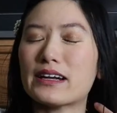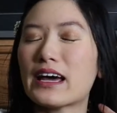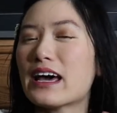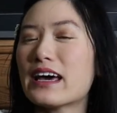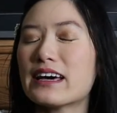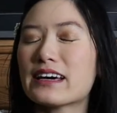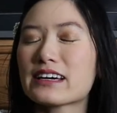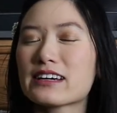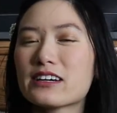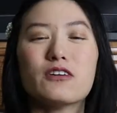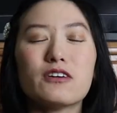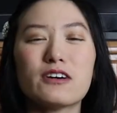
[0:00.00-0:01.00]

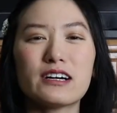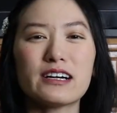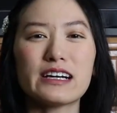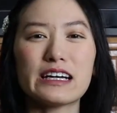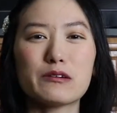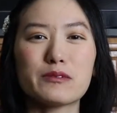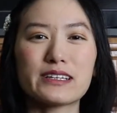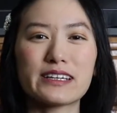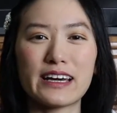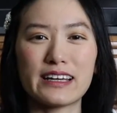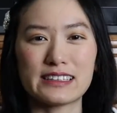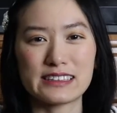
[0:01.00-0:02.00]
neck or it would
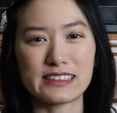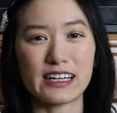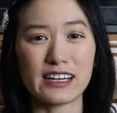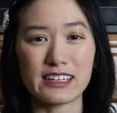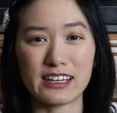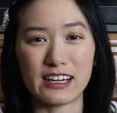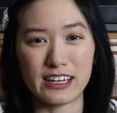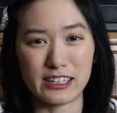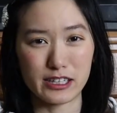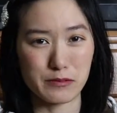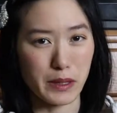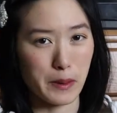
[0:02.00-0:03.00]
get stuck
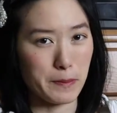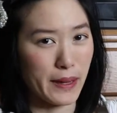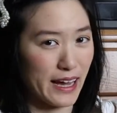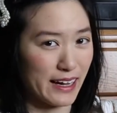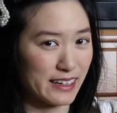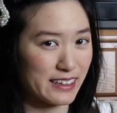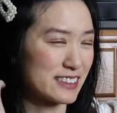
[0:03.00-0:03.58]
under my back.